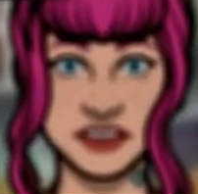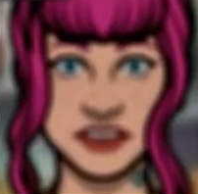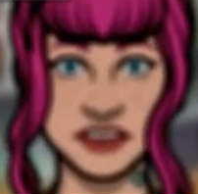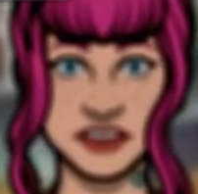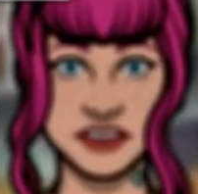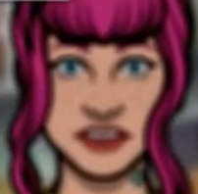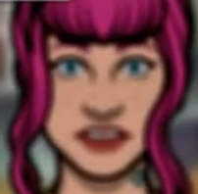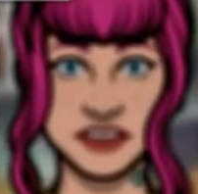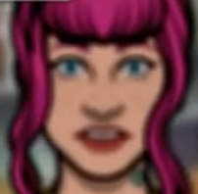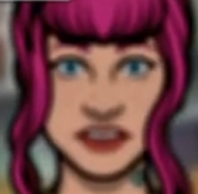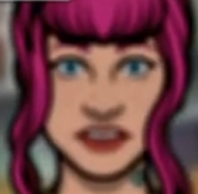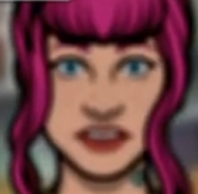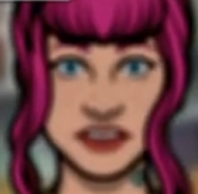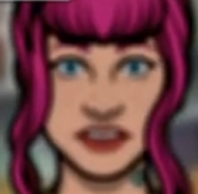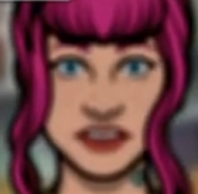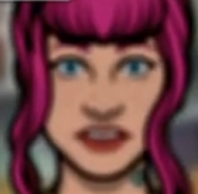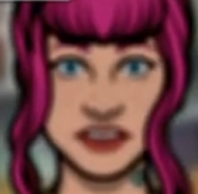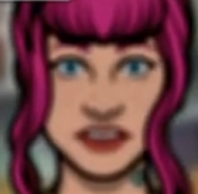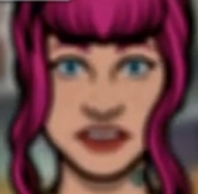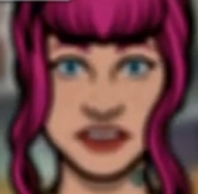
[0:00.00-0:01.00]

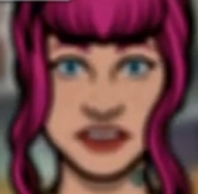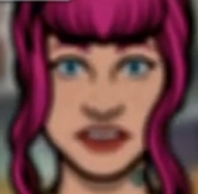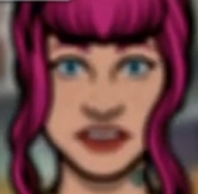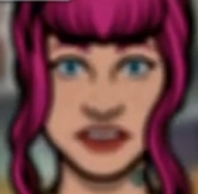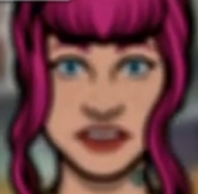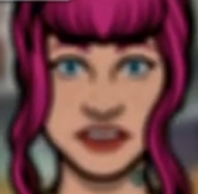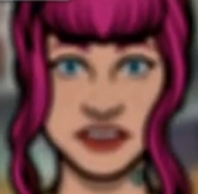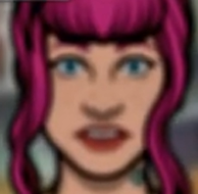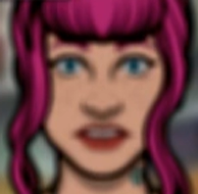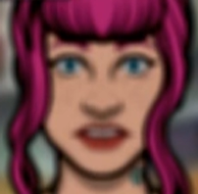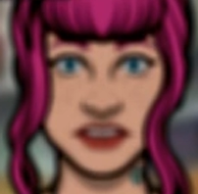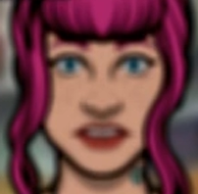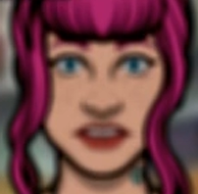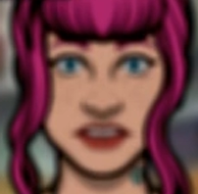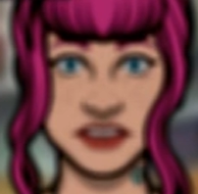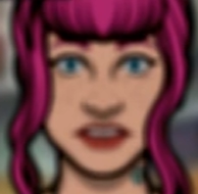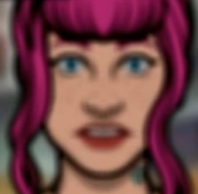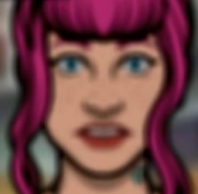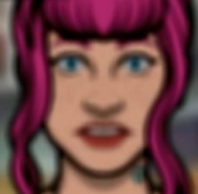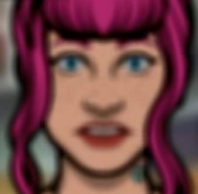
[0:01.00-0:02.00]

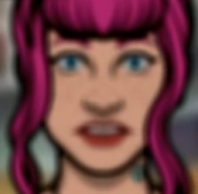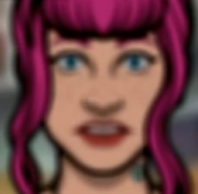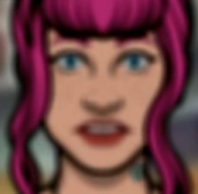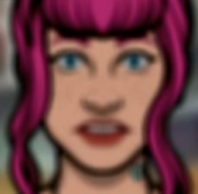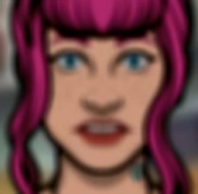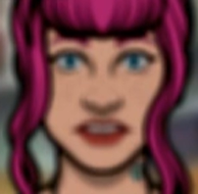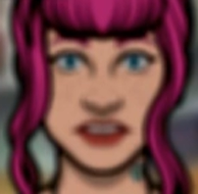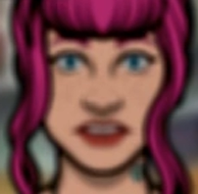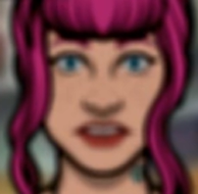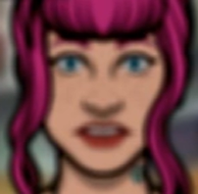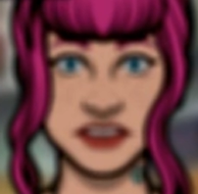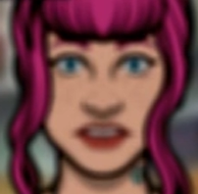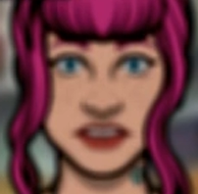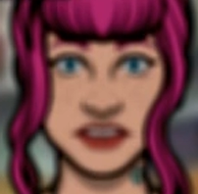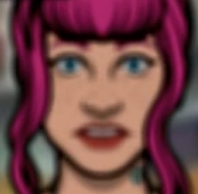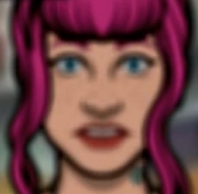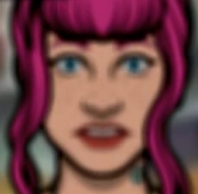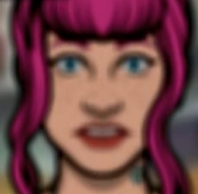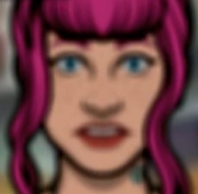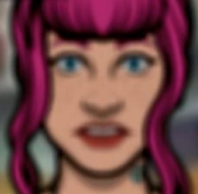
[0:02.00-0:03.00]

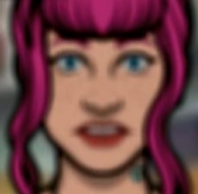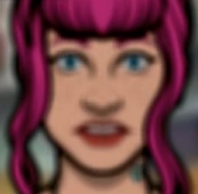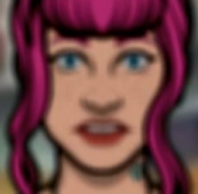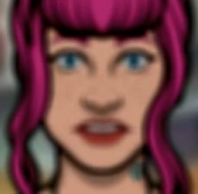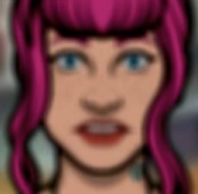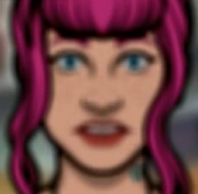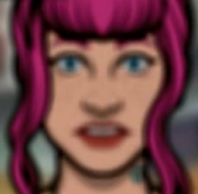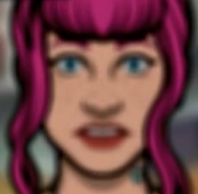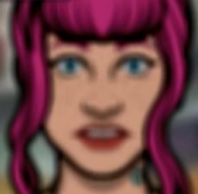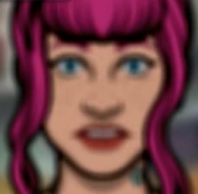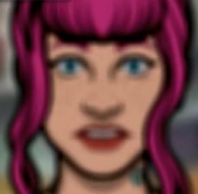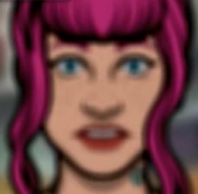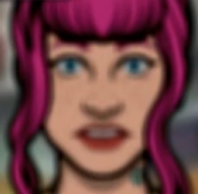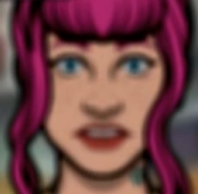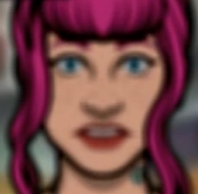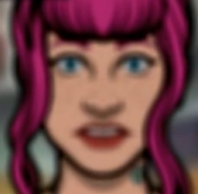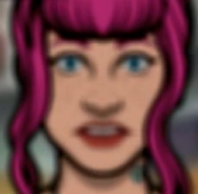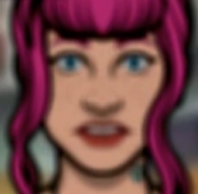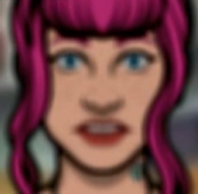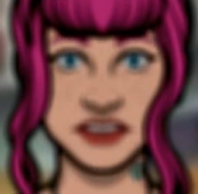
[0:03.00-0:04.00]

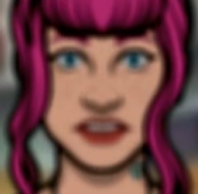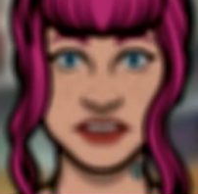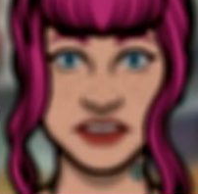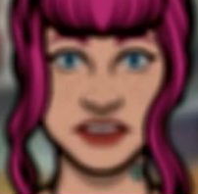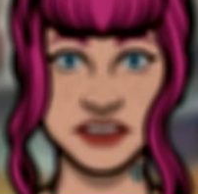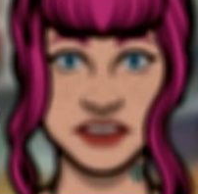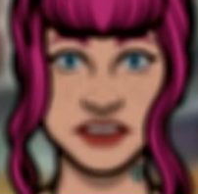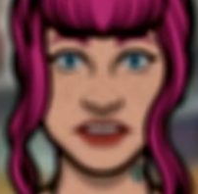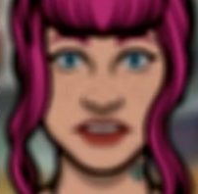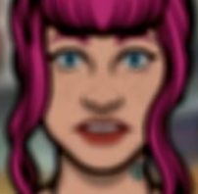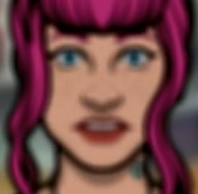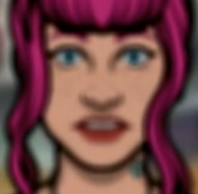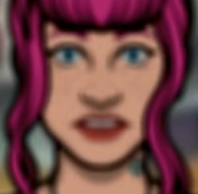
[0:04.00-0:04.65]
This person isn't speaking.